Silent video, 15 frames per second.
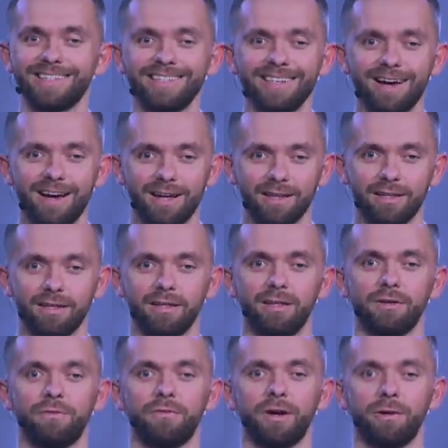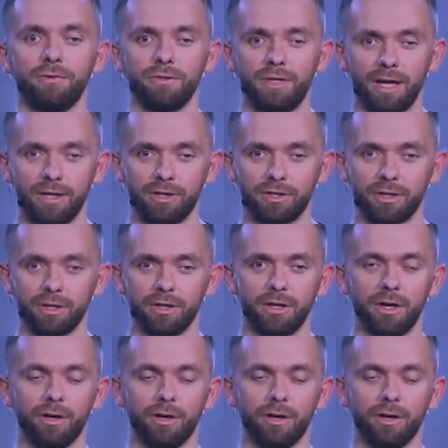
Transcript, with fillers: not the foundation